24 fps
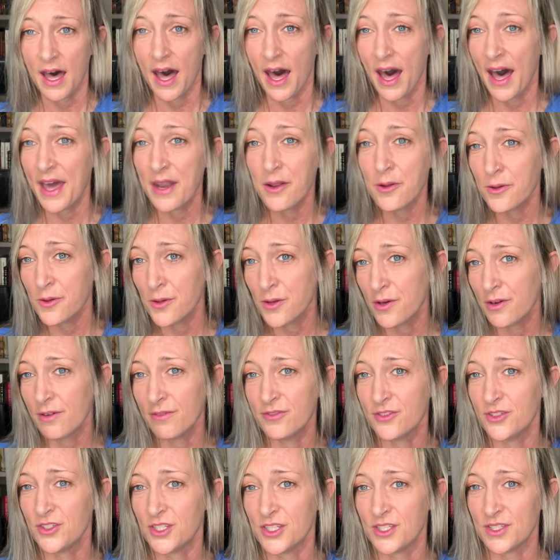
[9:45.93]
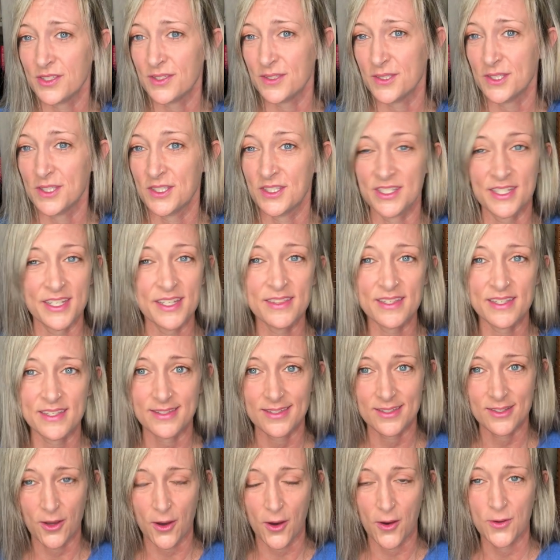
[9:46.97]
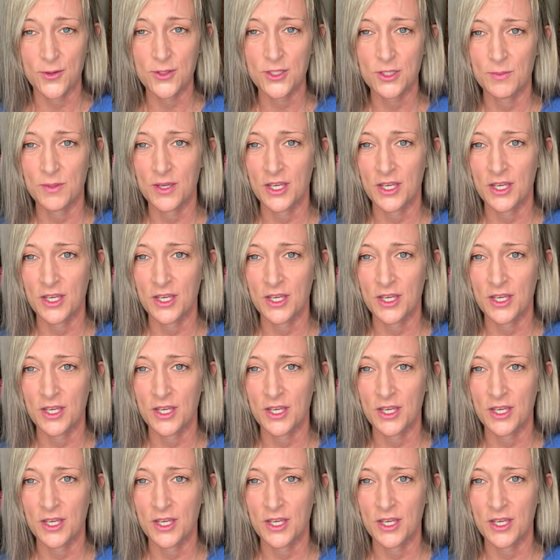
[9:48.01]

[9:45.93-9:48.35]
I don't know if she's seen this ghost